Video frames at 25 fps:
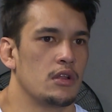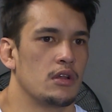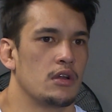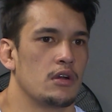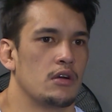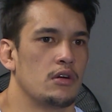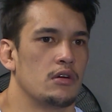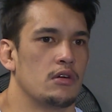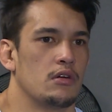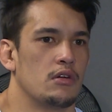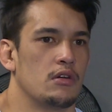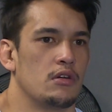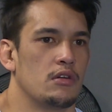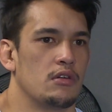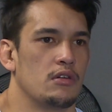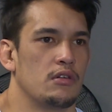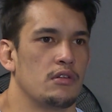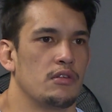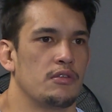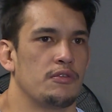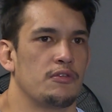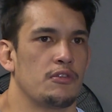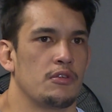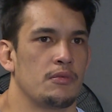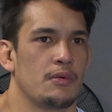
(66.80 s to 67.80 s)

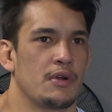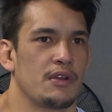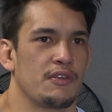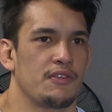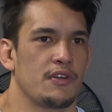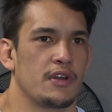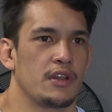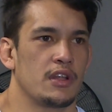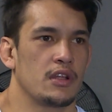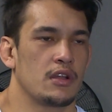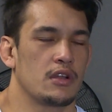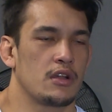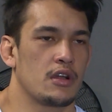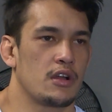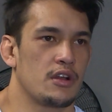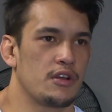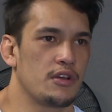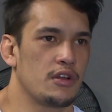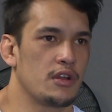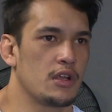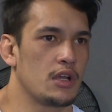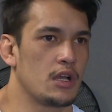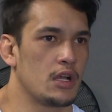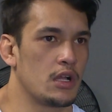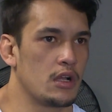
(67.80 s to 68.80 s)
For my fighting
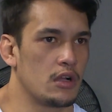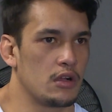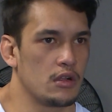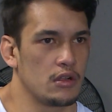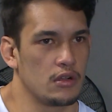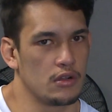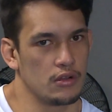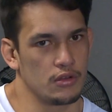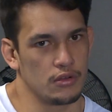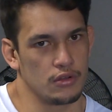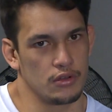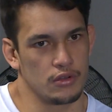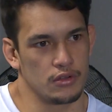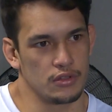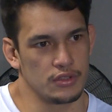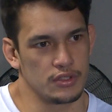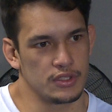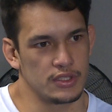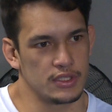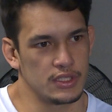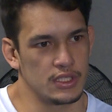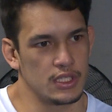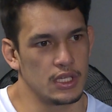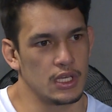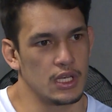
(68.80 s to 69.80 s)
career,
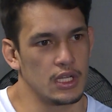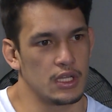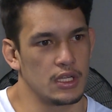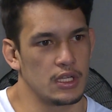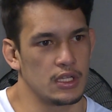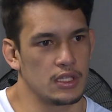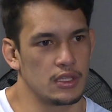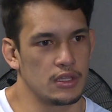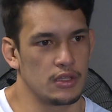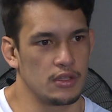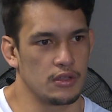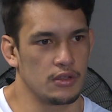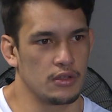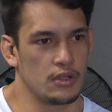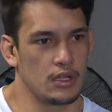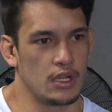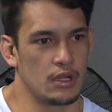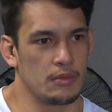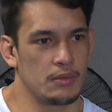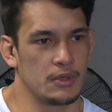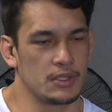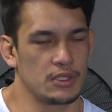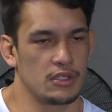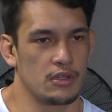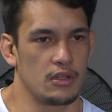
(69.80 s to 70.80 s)
still at the
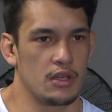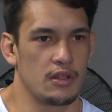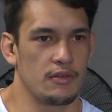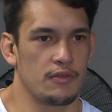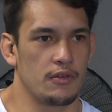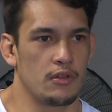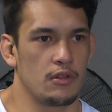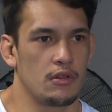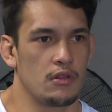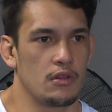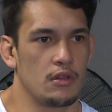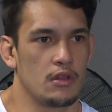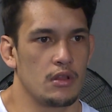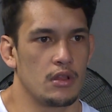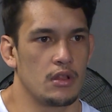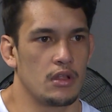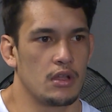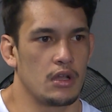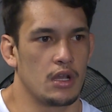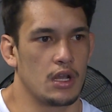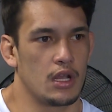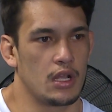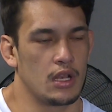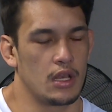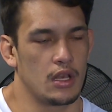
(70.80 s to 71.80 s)
amateur level.
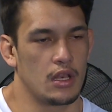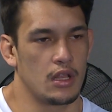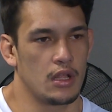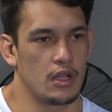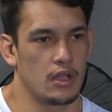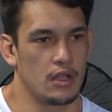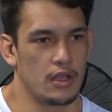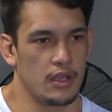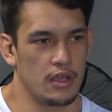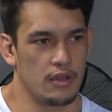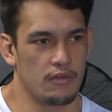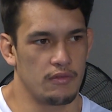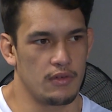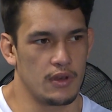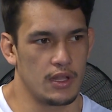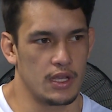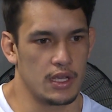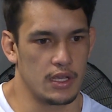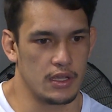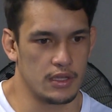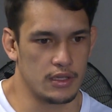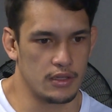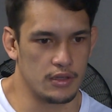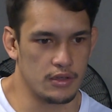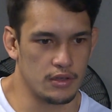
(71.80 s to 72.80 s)
I'll have
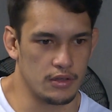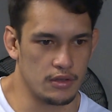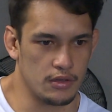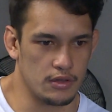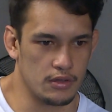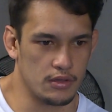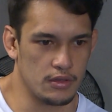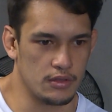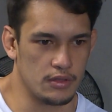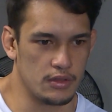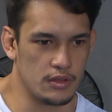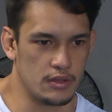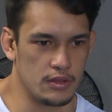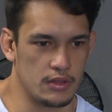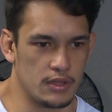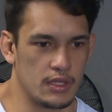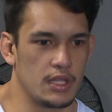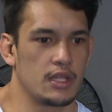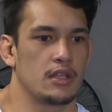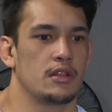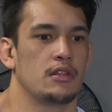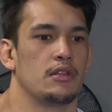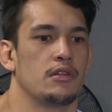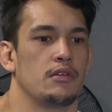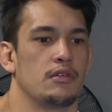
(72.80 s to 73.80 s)
like
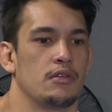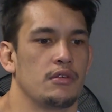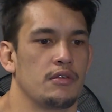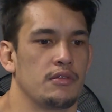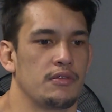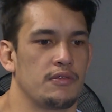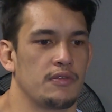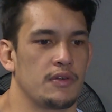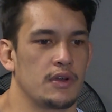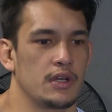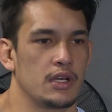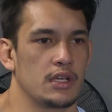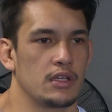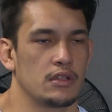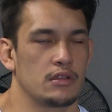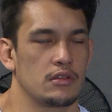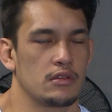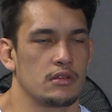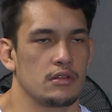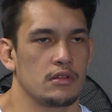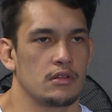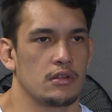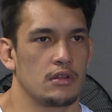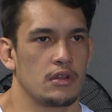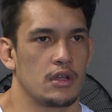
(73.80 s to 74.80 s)
10 fight.
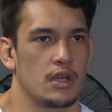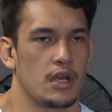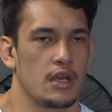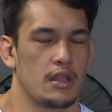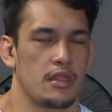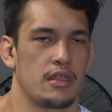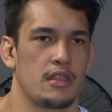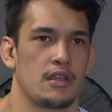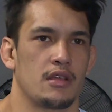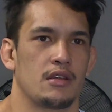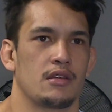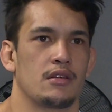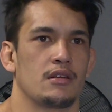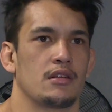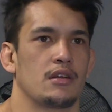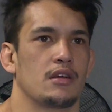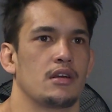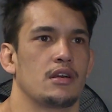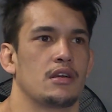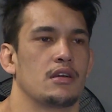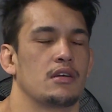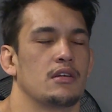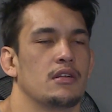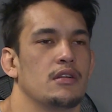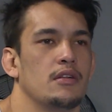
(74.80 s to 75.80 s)
I think
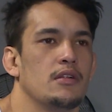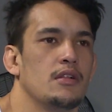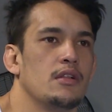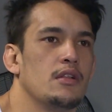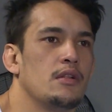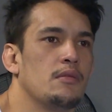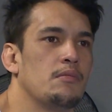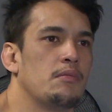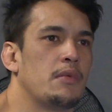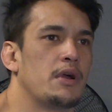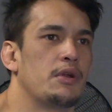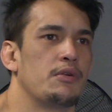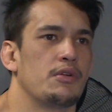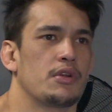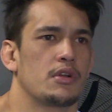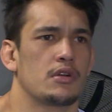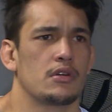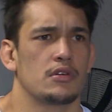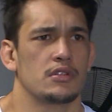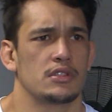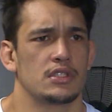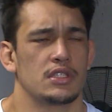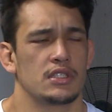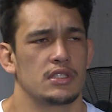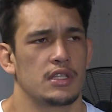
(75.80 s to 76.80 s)
my
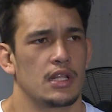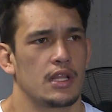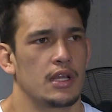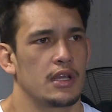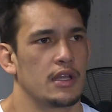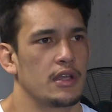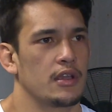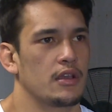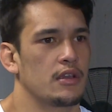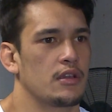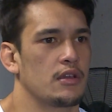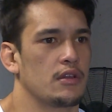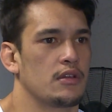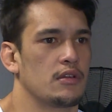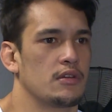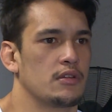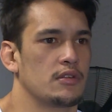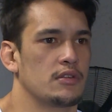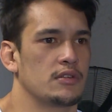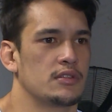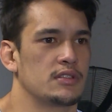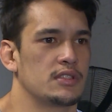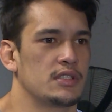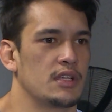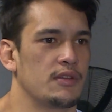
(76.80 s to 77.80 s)
record is like
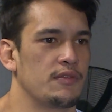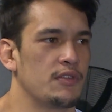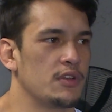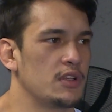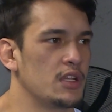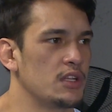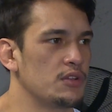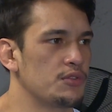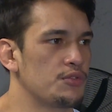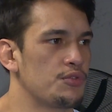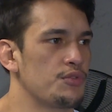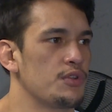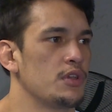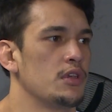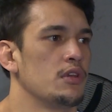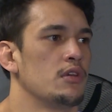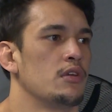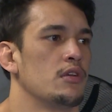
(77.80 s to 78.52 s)
7-3.